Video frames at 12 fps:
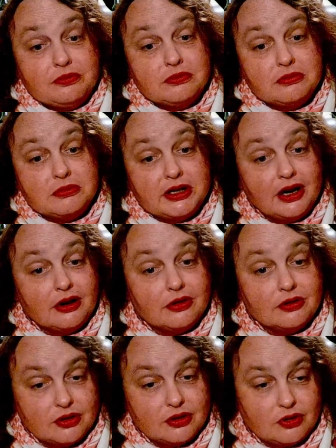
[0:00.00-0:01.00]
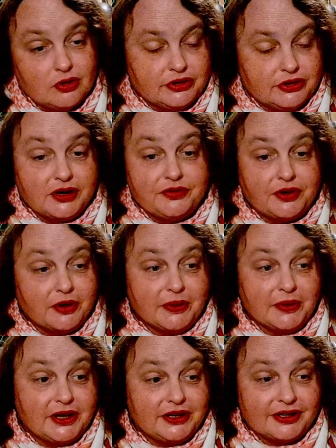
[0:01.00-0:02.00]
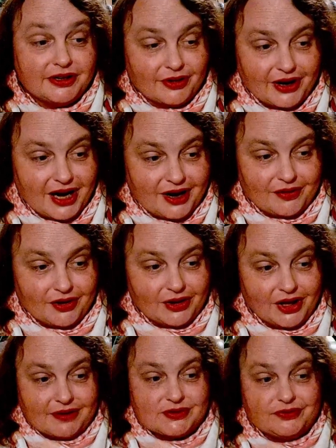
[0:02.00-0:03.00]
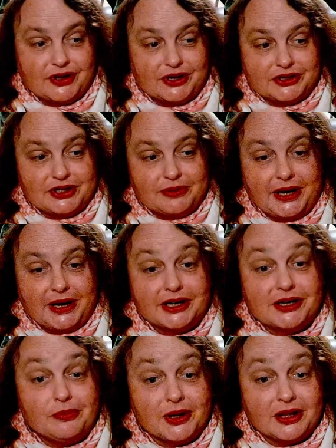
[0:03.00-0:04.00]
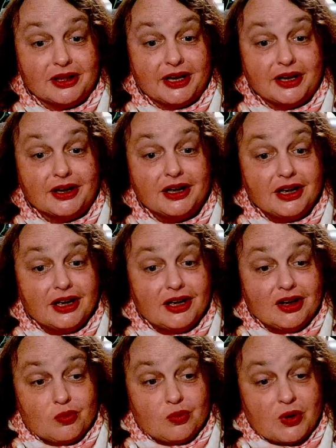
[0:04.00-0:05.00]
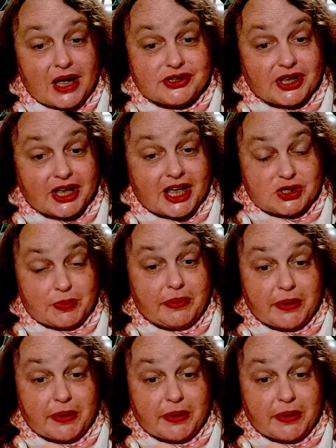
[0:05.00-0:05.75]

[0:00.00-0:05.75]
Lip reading: you know, or die from it, or have our lives fucked up by it completely, as the case may be.